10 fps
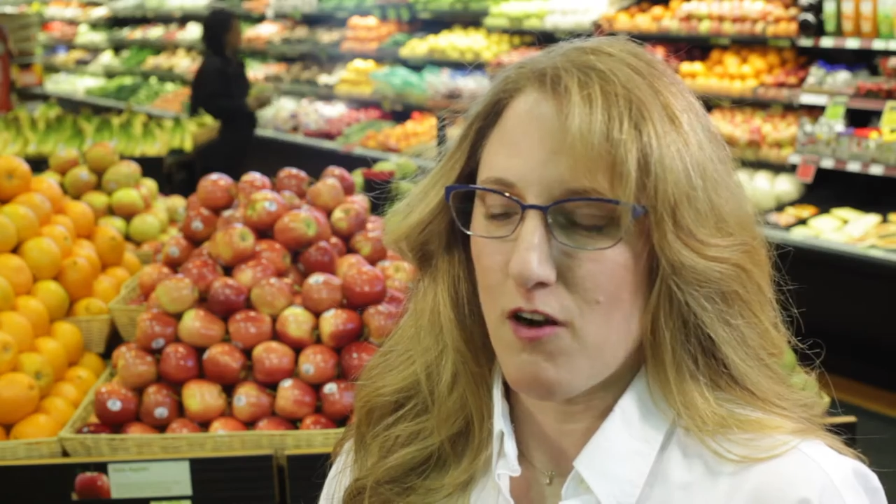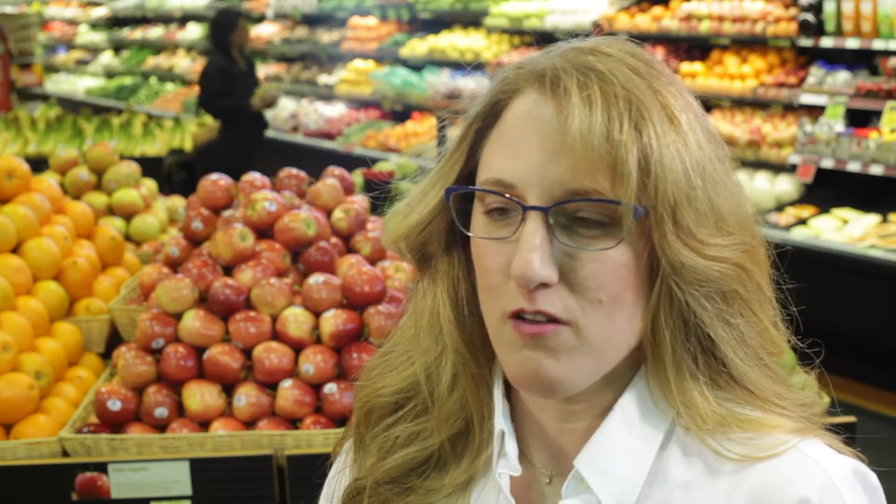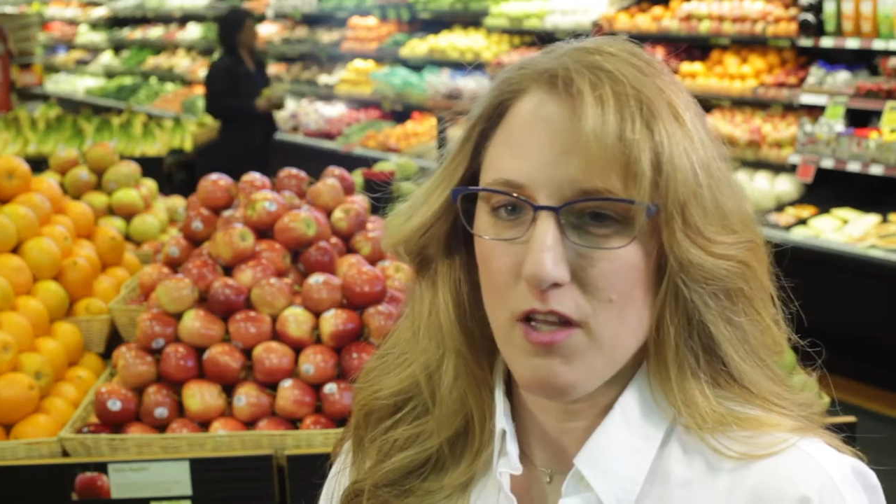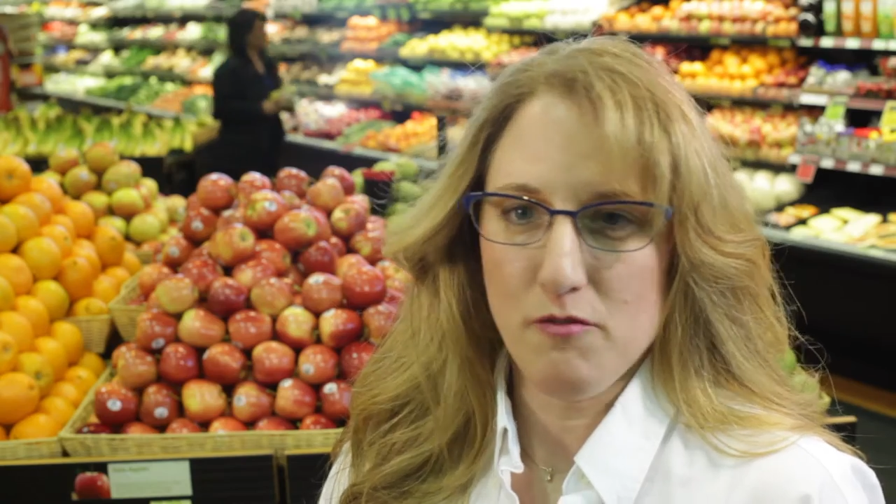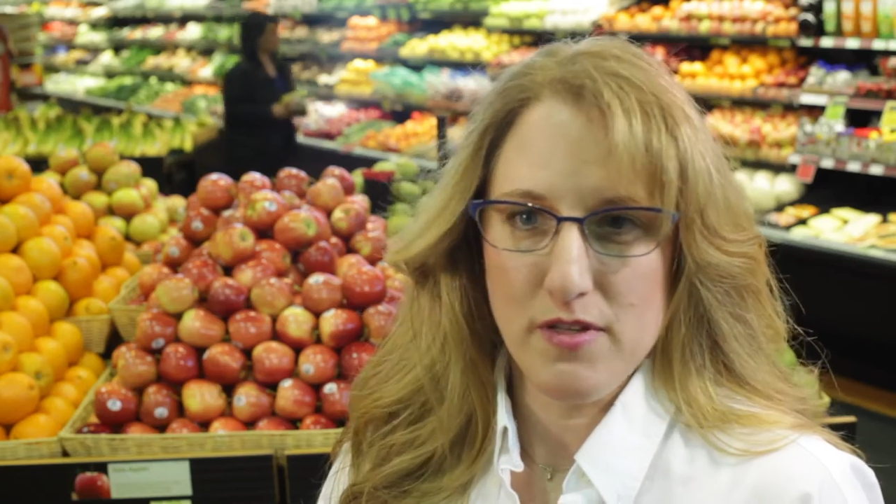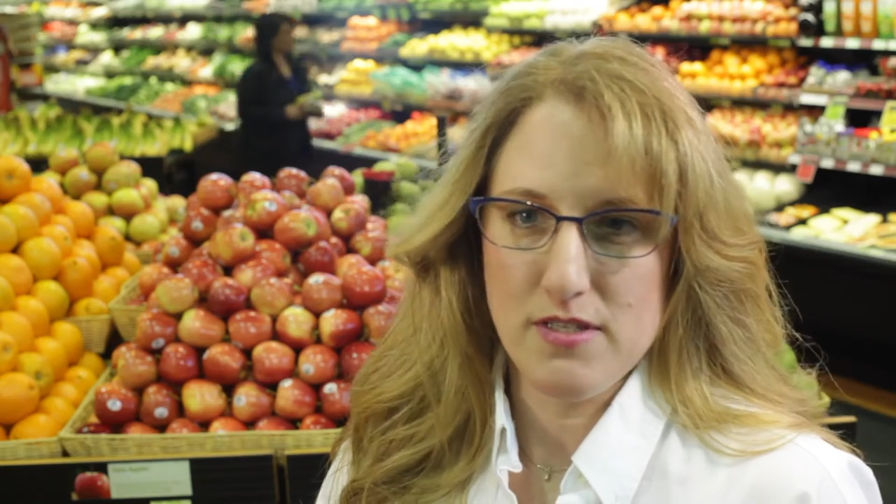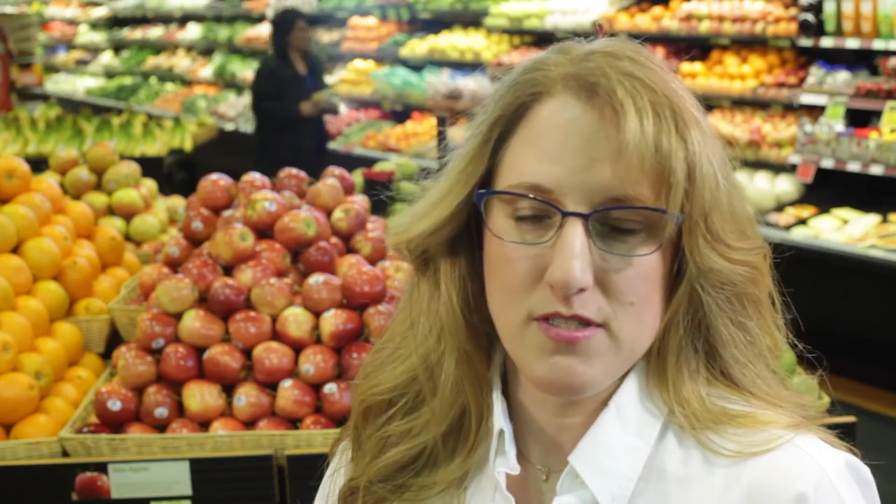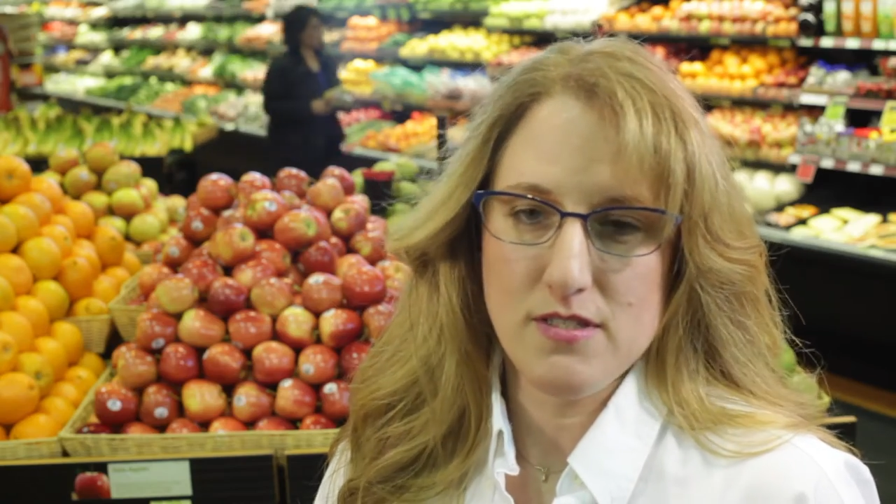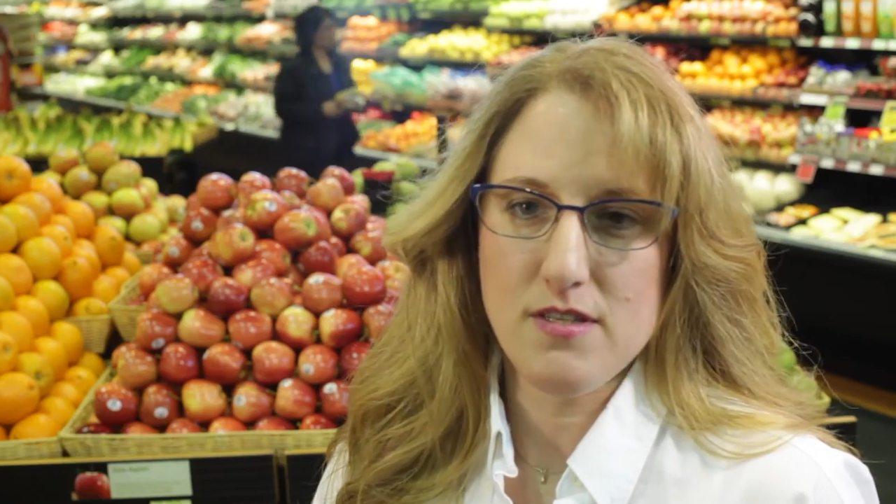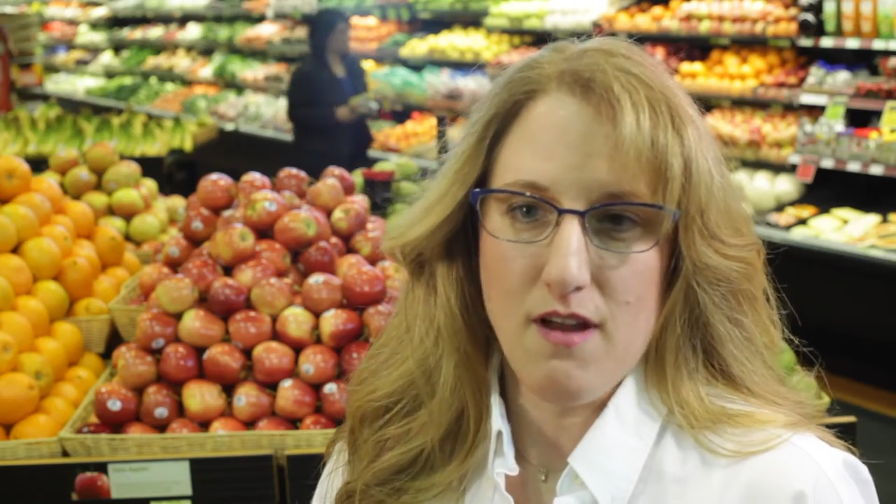our lovely
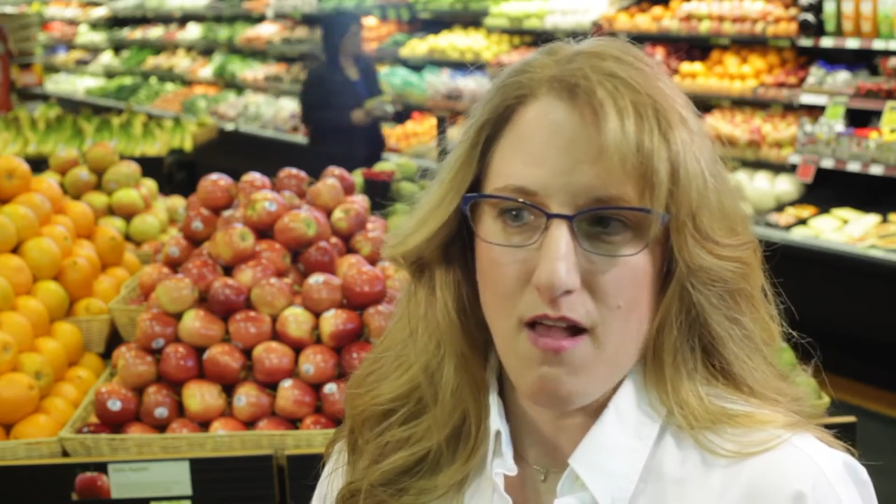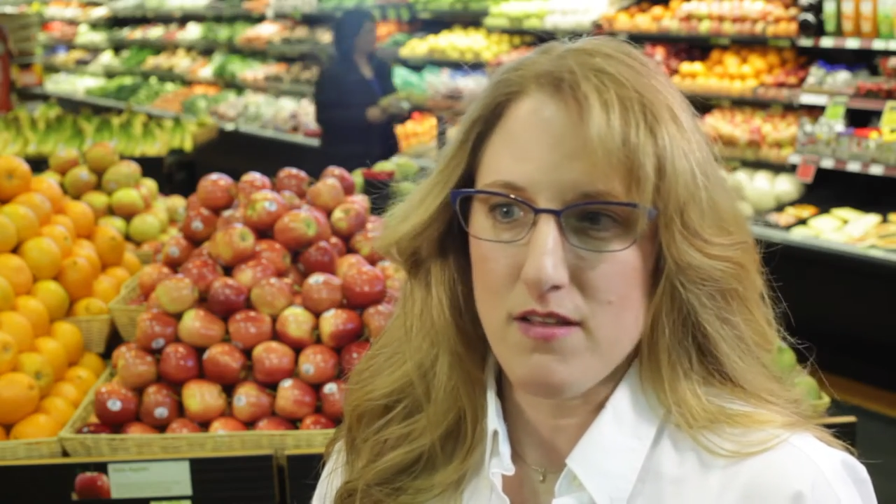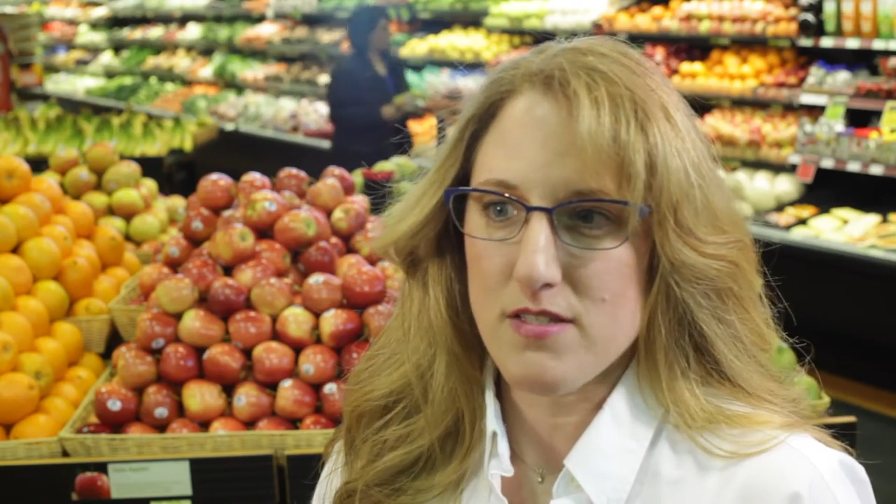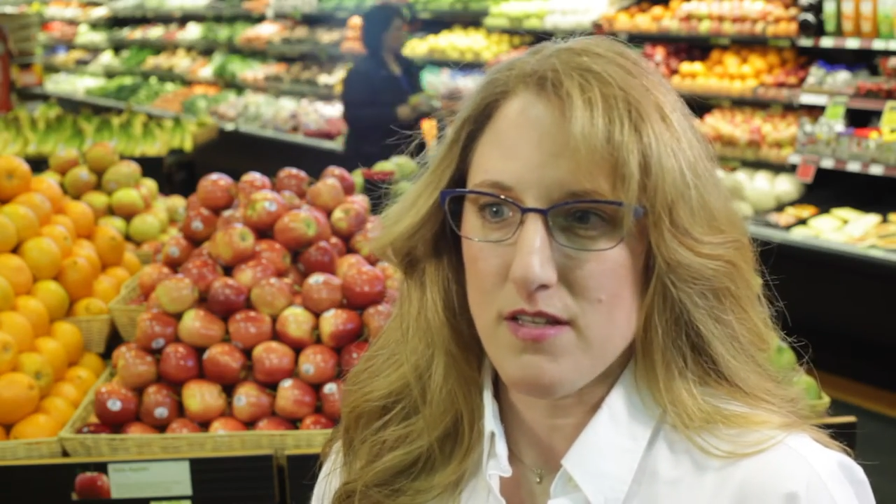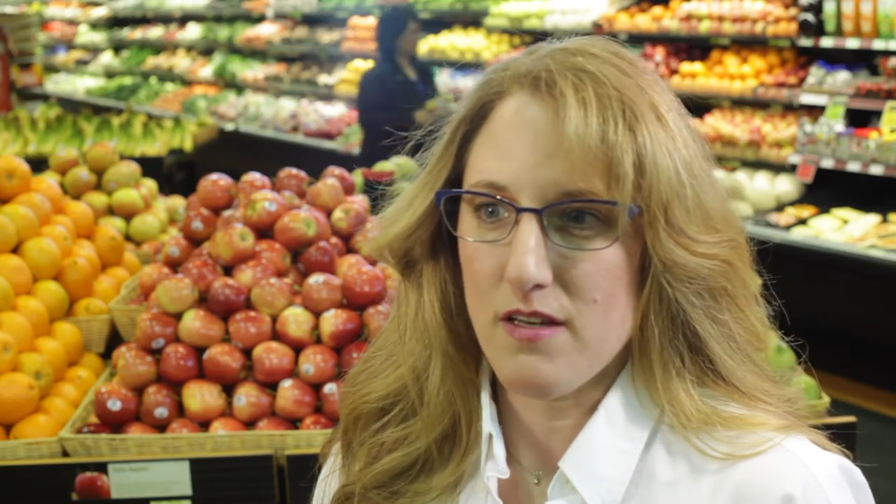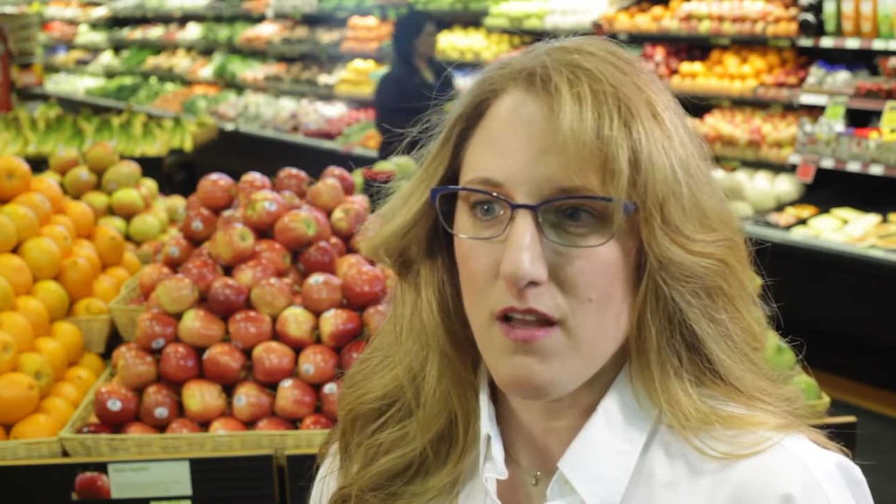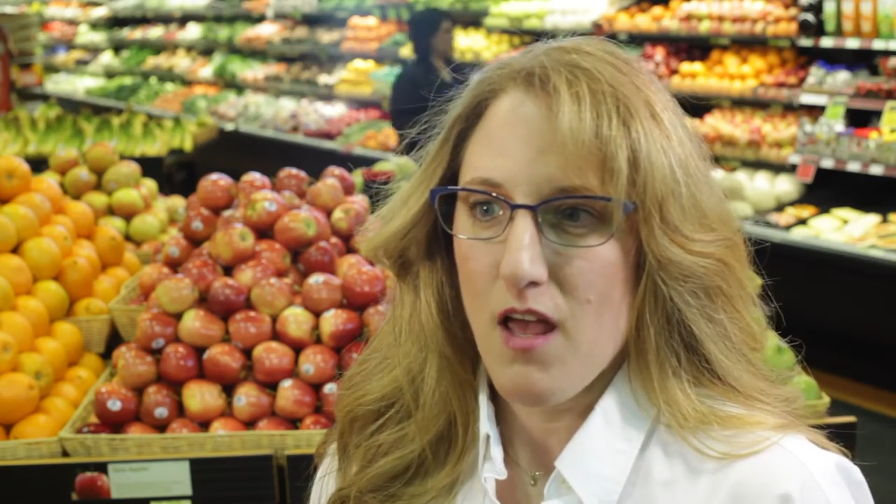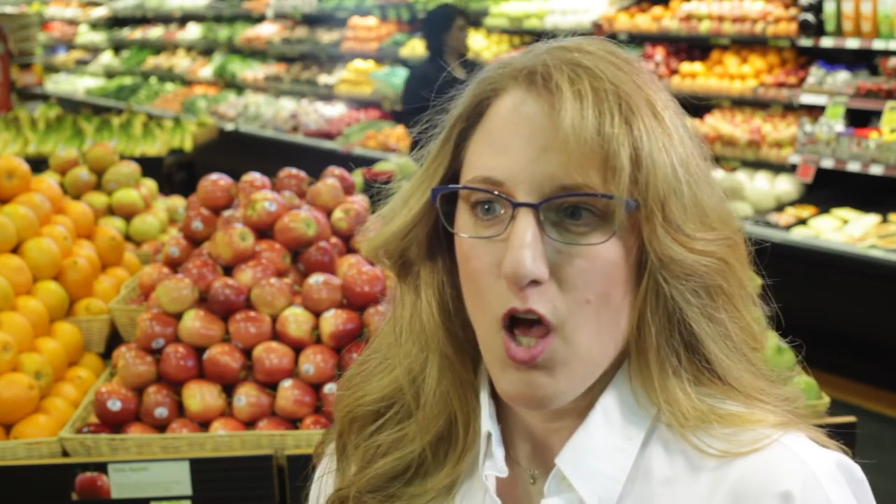assistant Allison